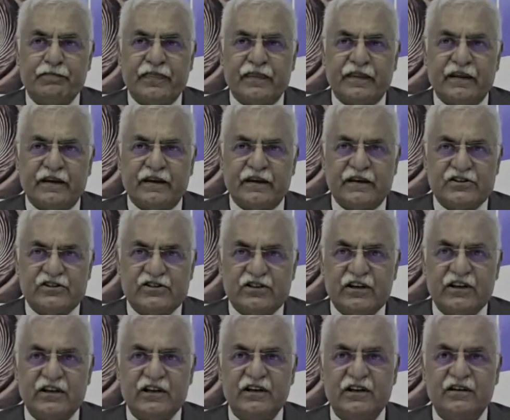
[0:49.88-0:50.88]

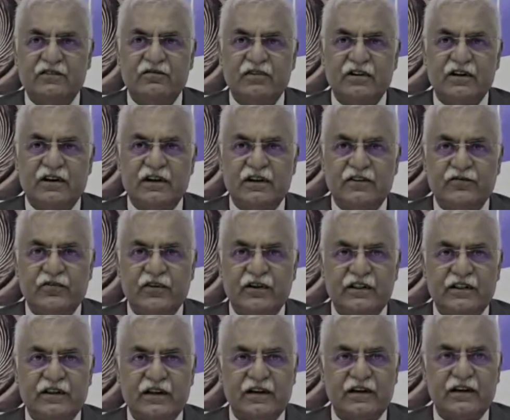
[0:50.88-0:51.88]
initially, we did
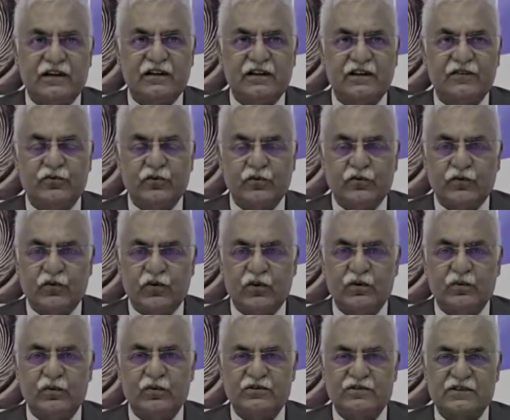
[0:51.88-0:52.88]
feel that the footfall
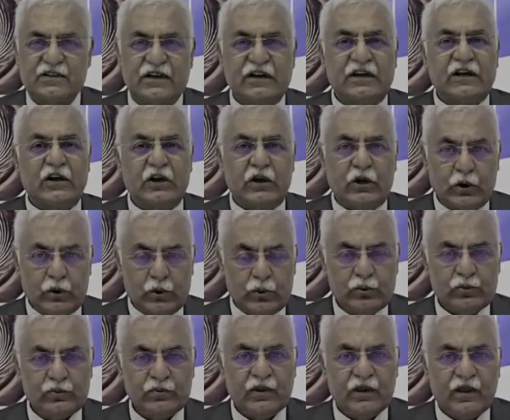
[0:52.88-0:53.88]
was a little low,
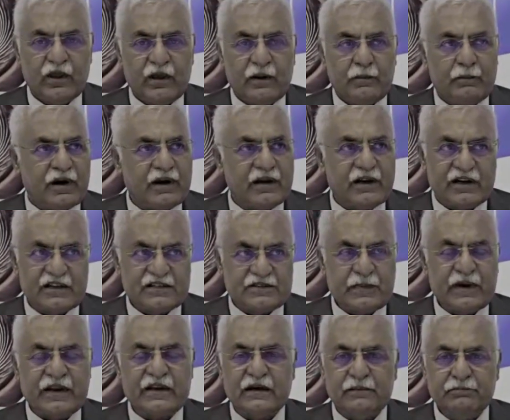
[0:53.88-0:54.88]
but it has
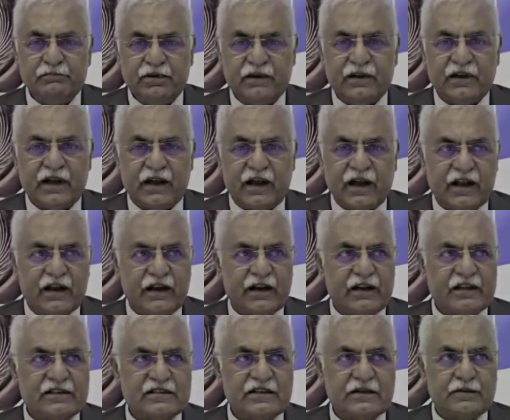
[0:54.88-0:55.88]
picked up. And
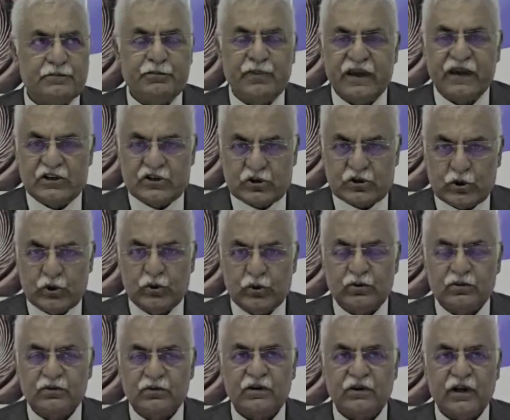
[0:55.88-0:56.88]
it's a big show
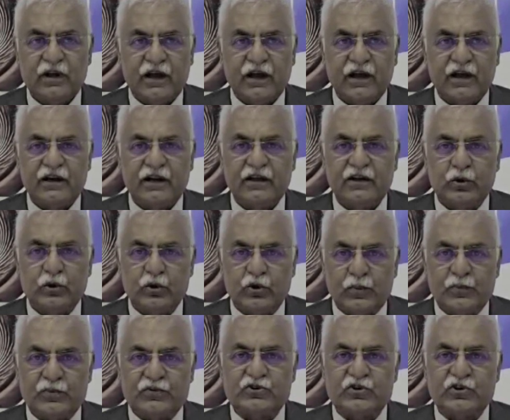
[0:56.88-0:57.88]
and a good
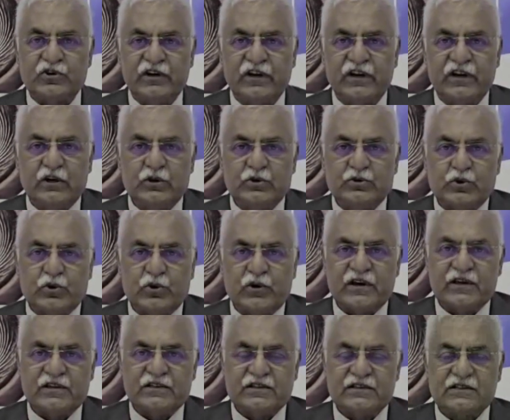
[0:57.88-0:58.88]
opportunity to
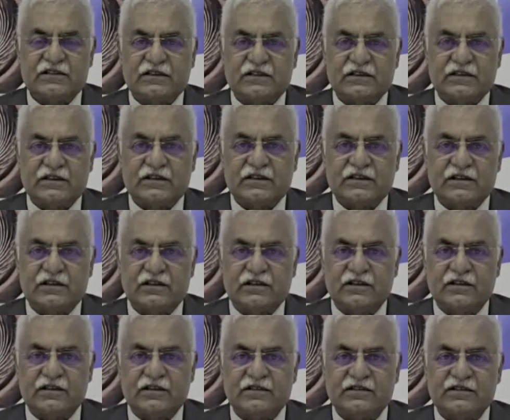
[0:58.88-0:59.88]
showcase
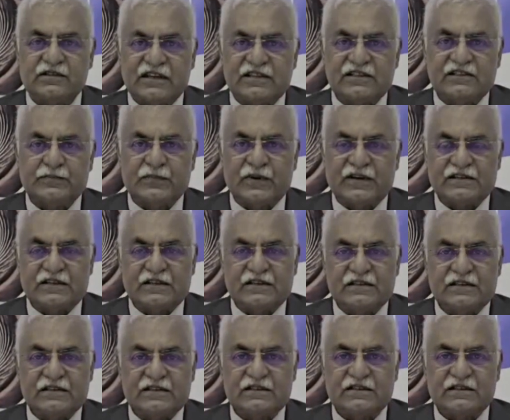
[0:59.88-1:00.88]
Zen's
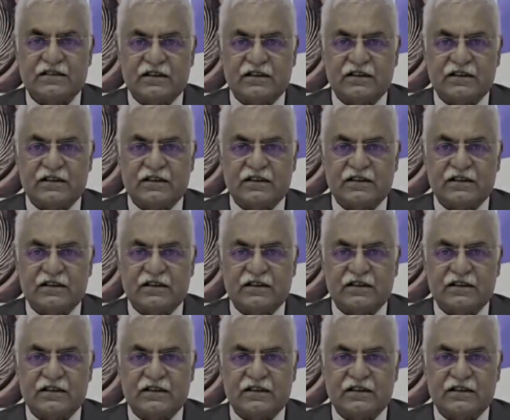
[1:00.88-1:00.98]
presence